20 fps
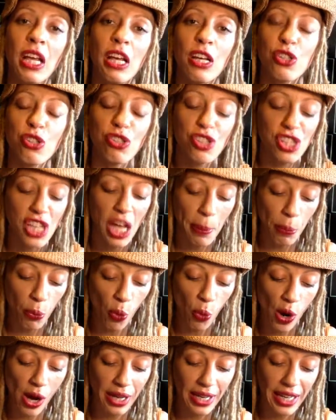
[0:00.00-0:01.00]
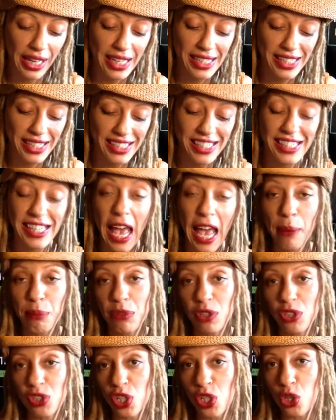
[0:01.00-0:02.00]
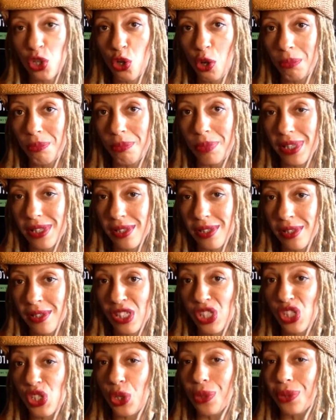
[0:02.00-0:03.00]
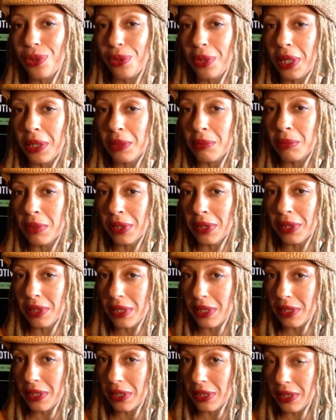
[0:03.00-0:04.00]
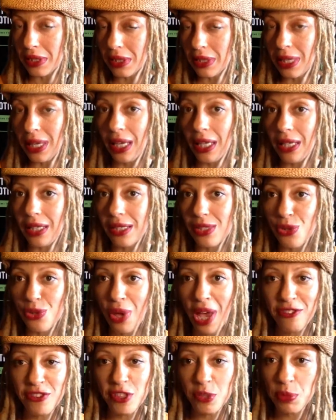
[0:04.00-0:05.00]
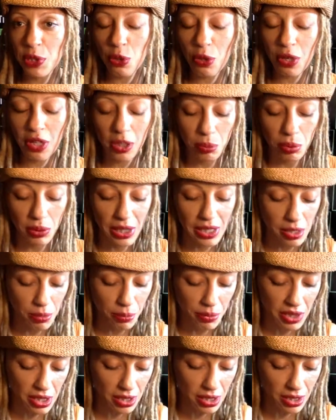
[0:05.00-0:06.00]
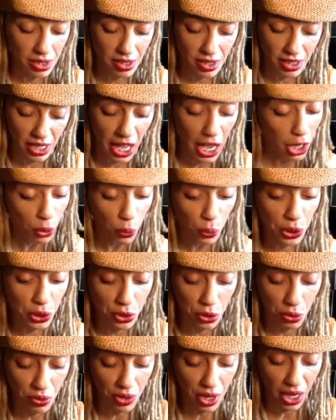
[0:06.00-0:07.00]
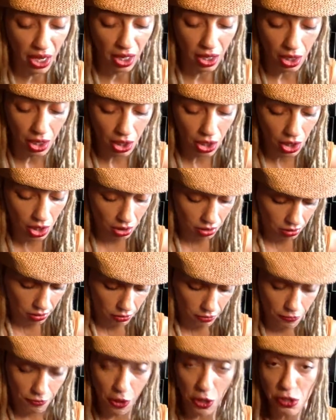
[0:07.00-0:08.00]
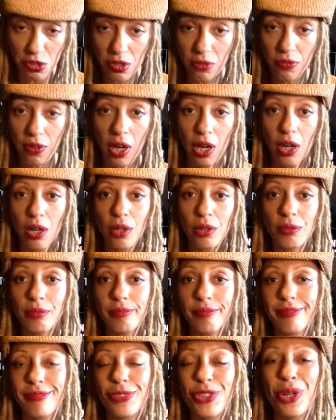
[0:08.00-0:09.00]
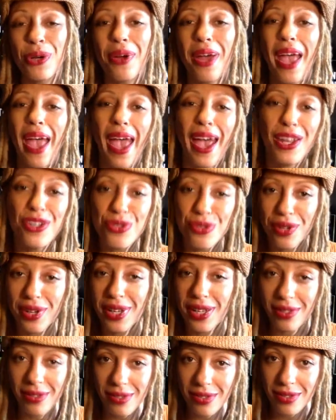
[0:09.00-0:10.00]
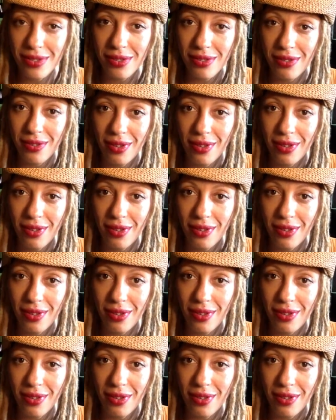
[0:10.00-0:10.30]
So step 1 is establishing your business credibility. Yes, you have to be credible as a business. And how do we do that? First of all, your address.